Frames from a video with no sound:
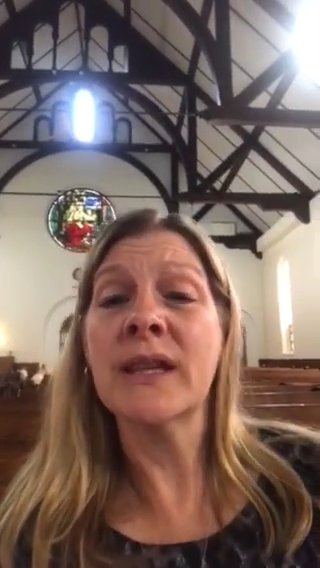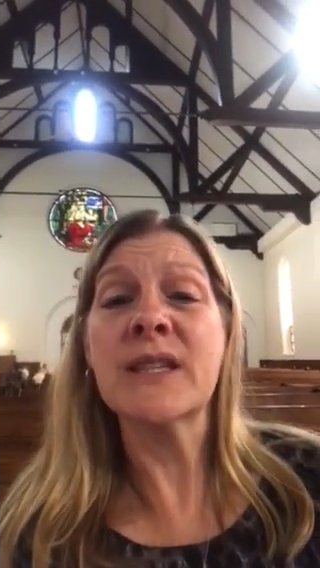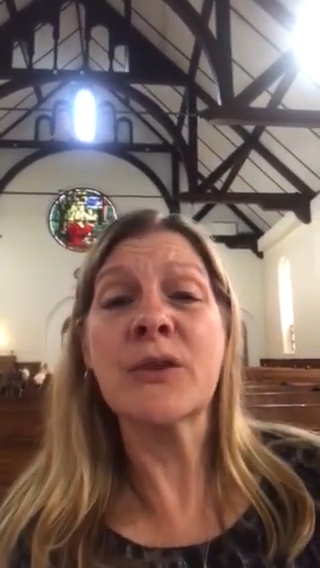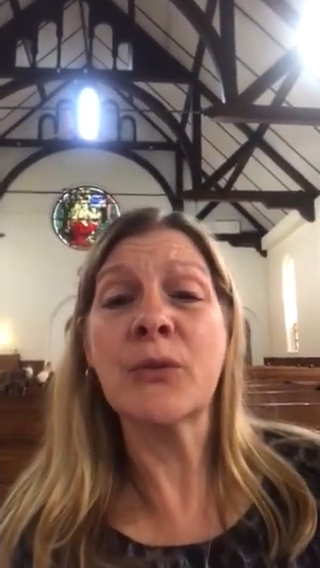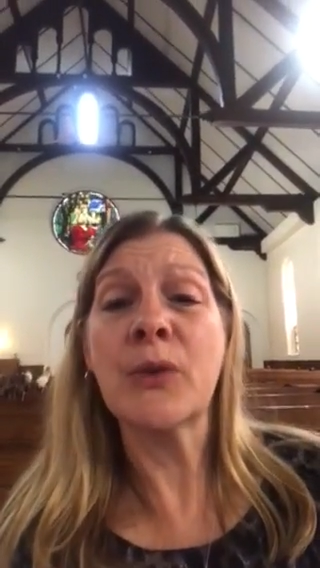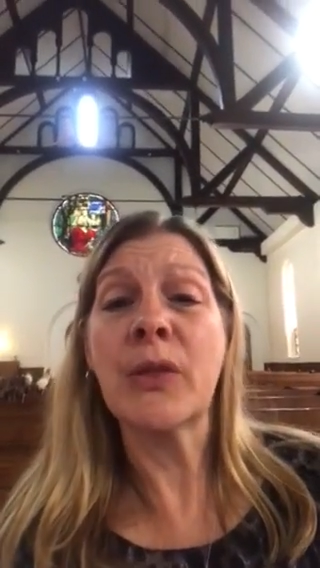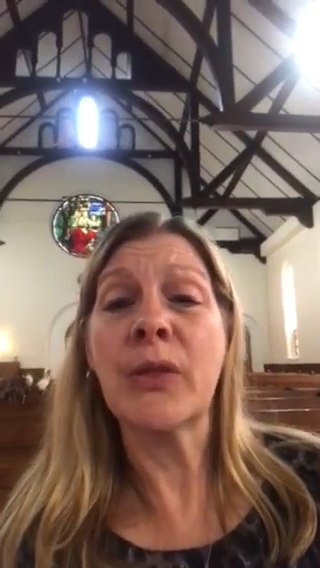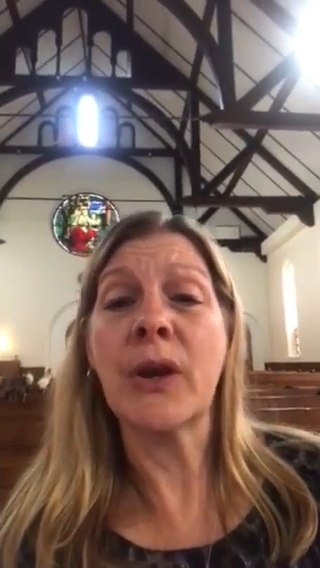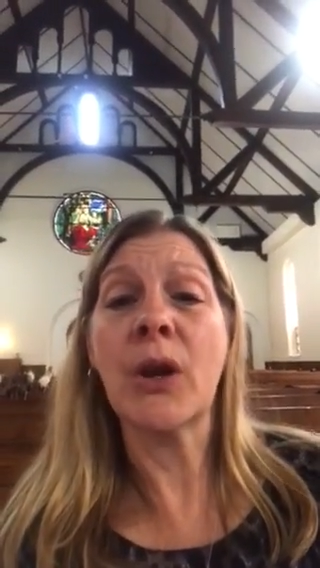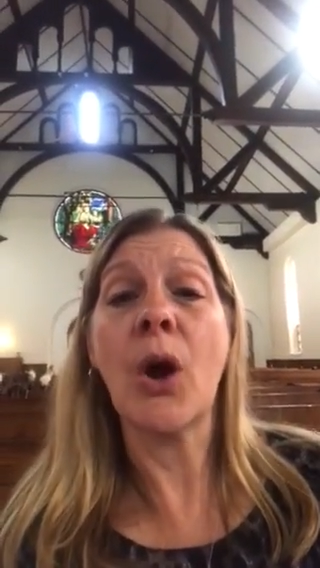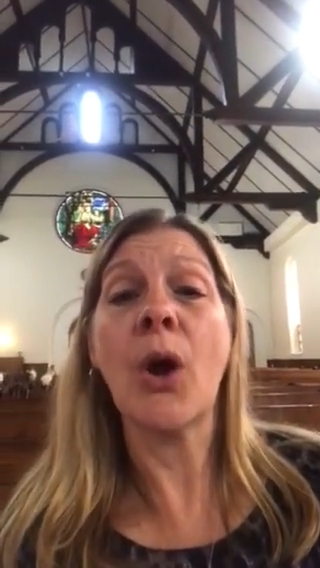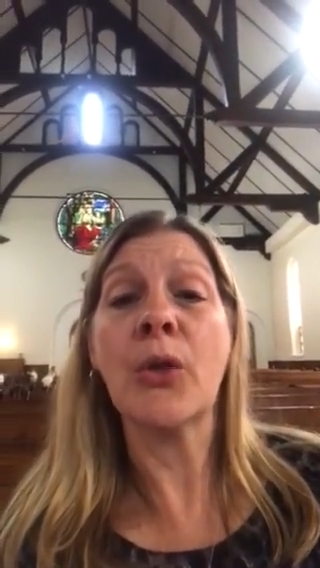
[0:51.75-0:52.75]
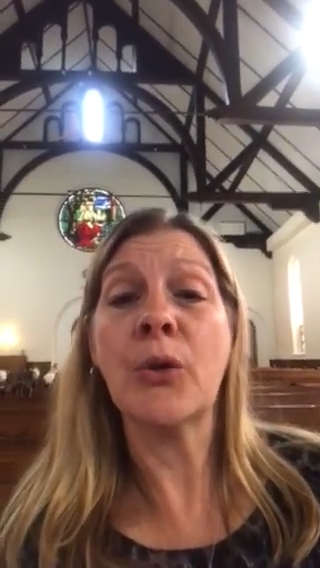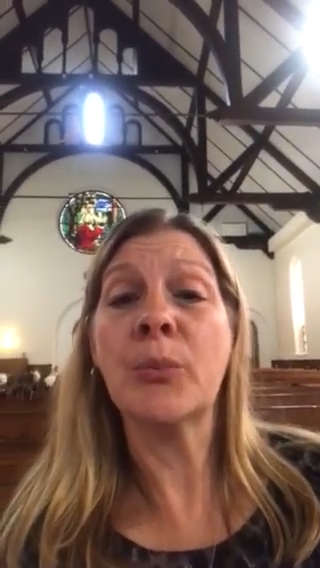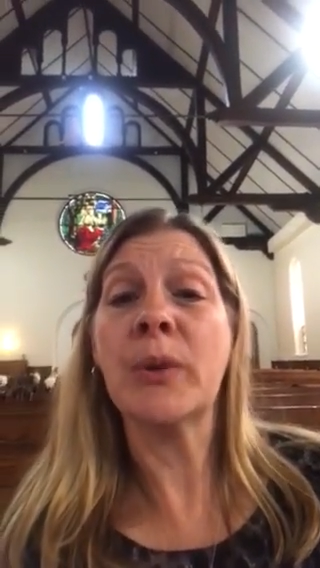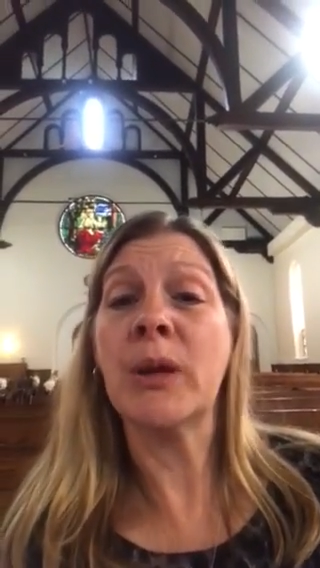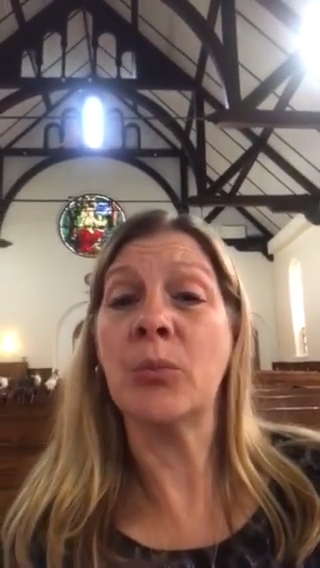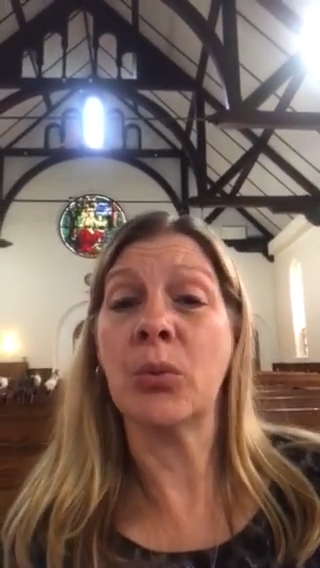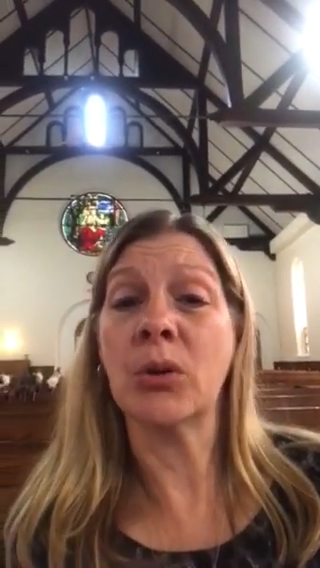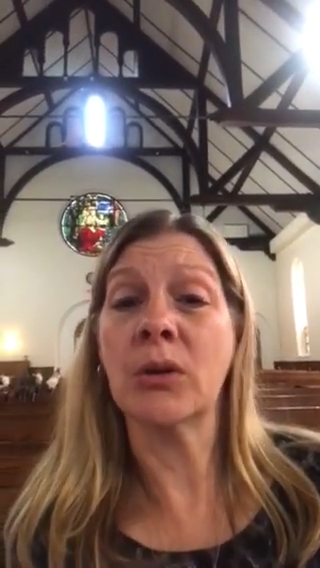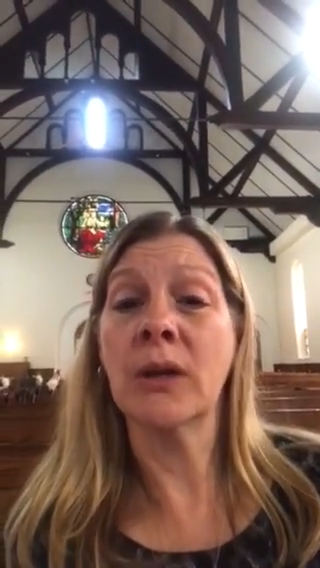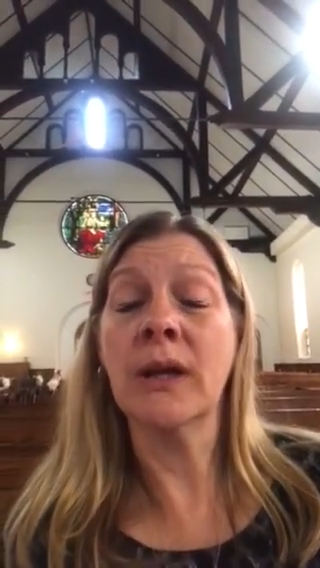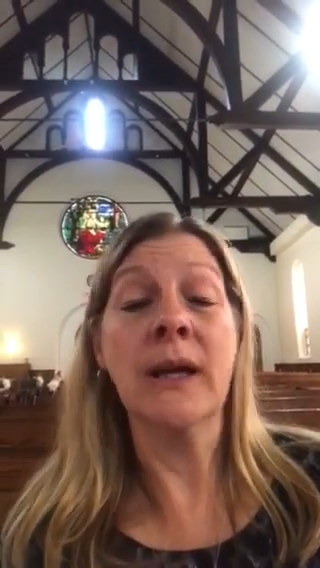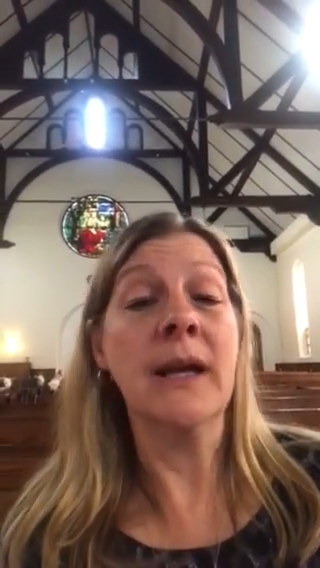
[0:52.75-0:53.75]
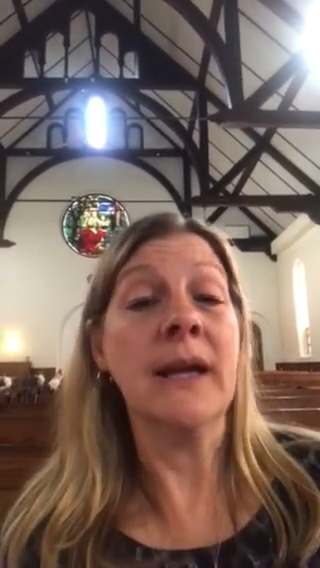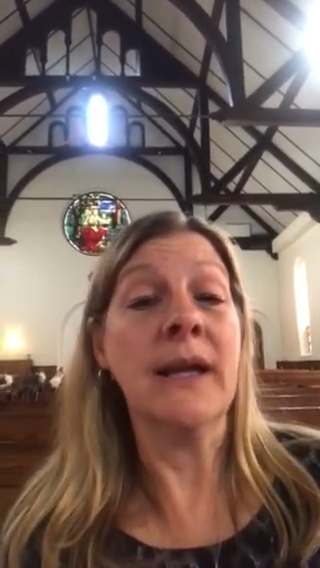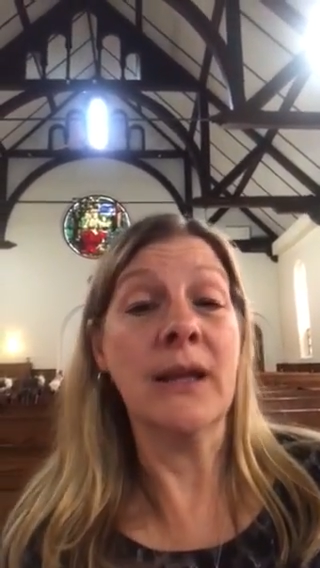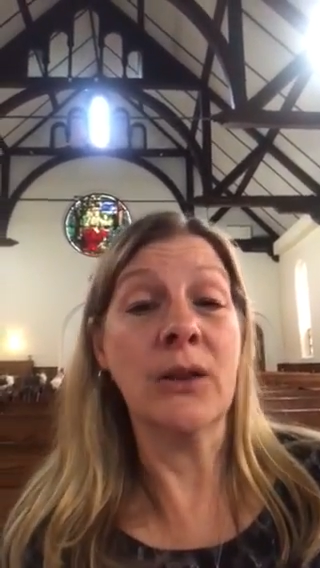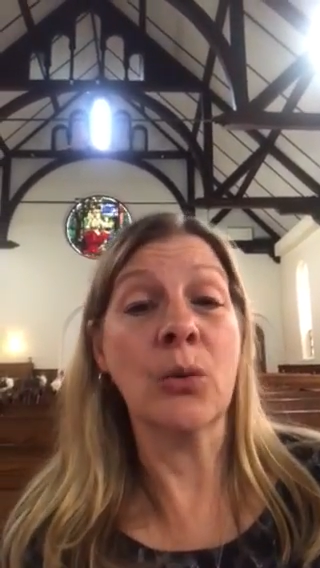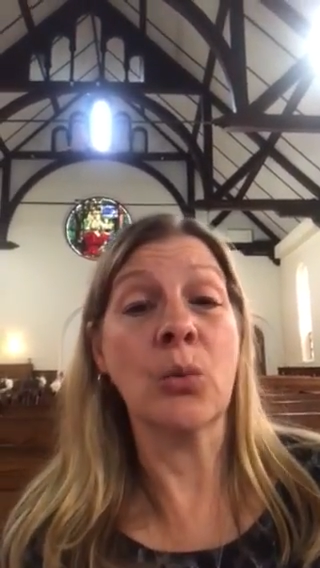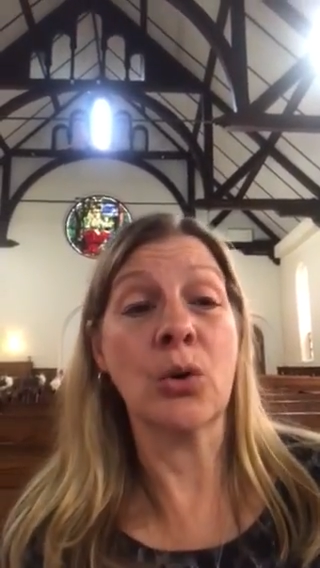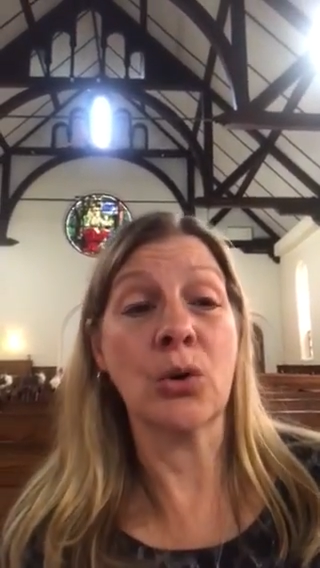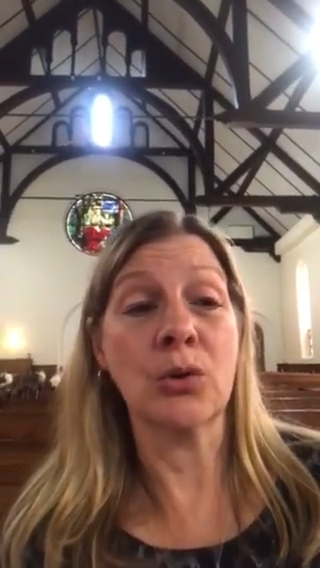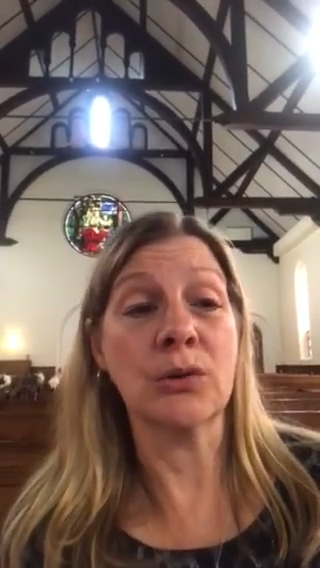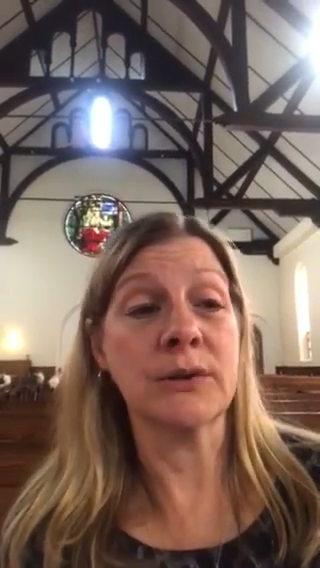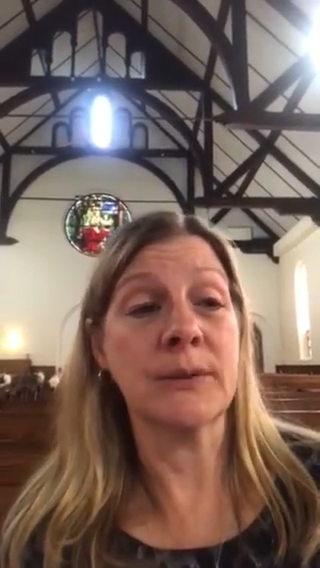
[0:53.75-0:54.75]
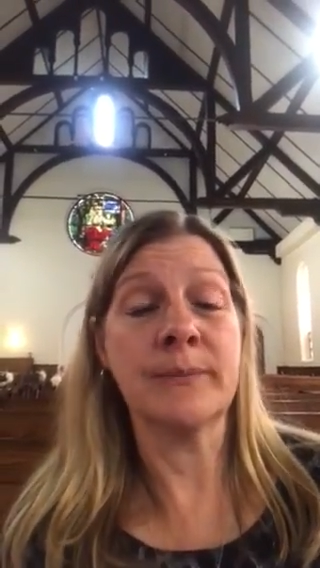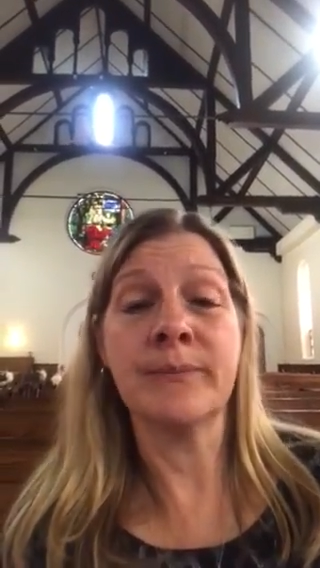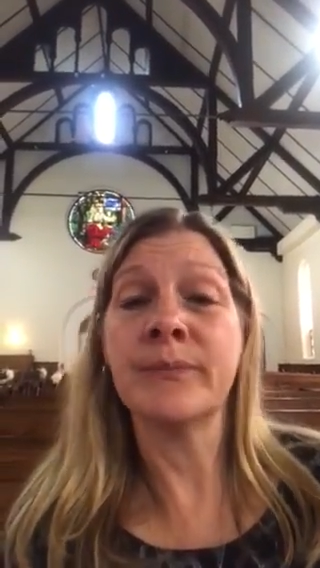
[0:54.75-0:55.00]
different than other people in the world.